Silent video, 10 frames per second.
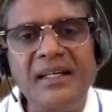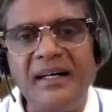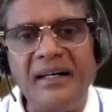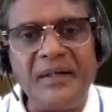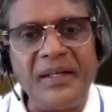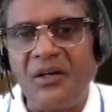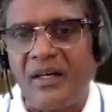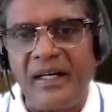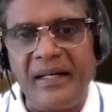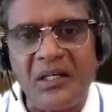
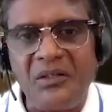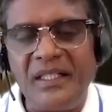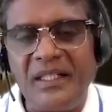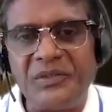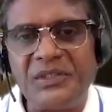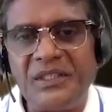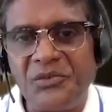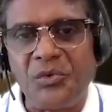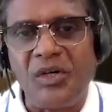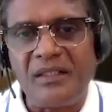Current account deficit
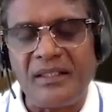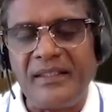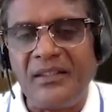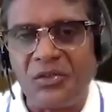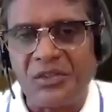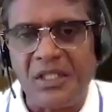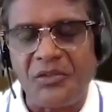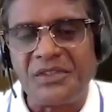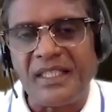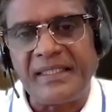is what in those
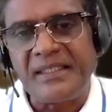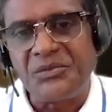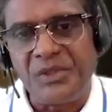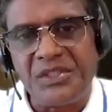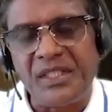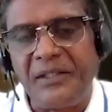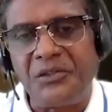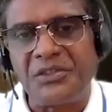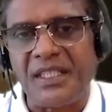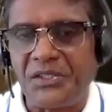down cycles which
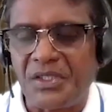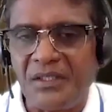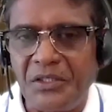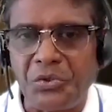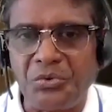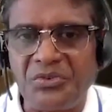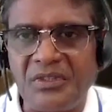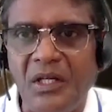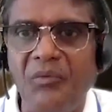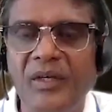led to such
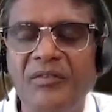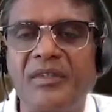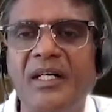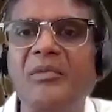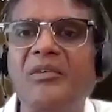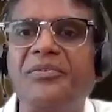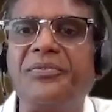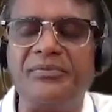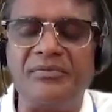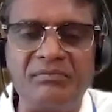issues. Now we have come
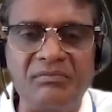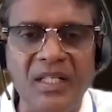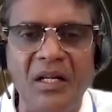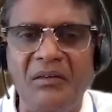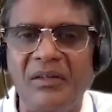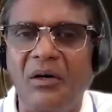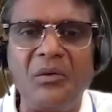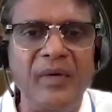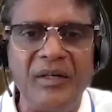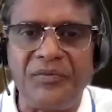
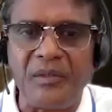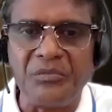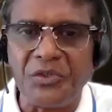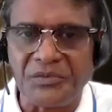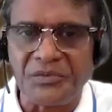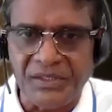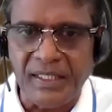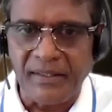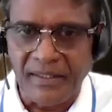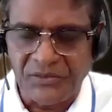long way from those
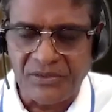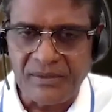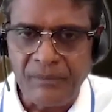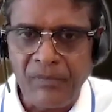fragile days.